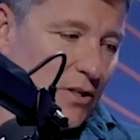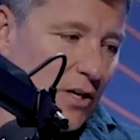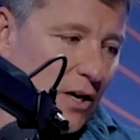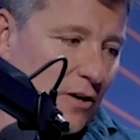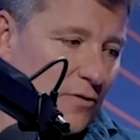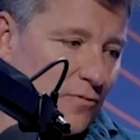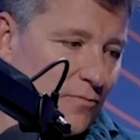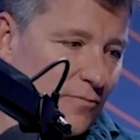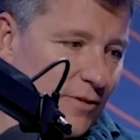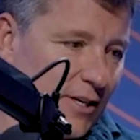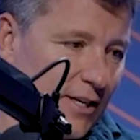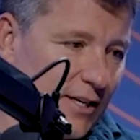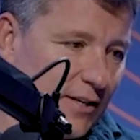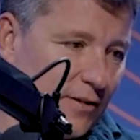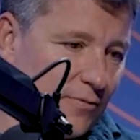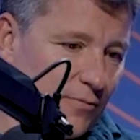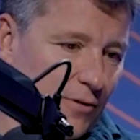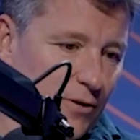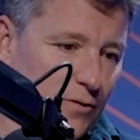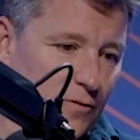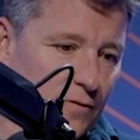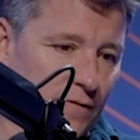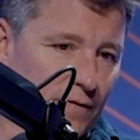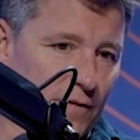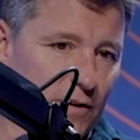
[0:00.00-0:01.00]
I was really
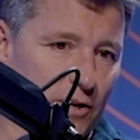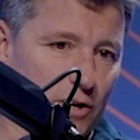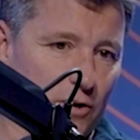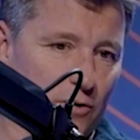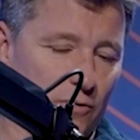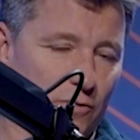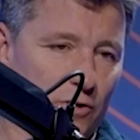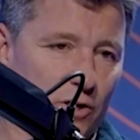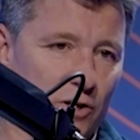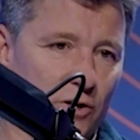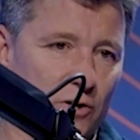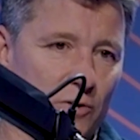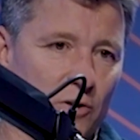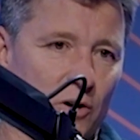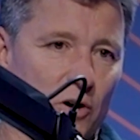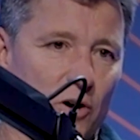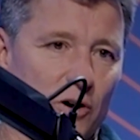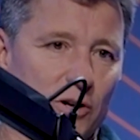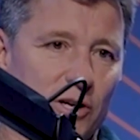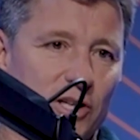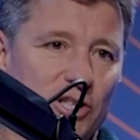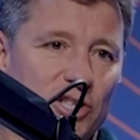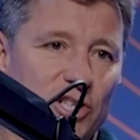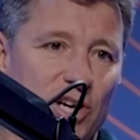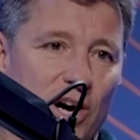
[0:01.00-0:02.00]
thrilled for you that you'd
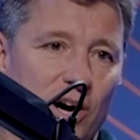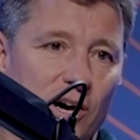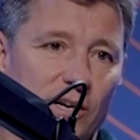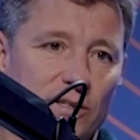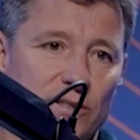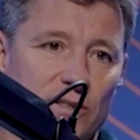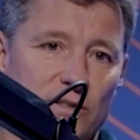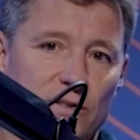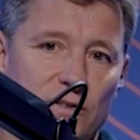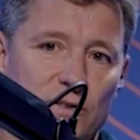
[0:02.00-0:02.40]
got your chance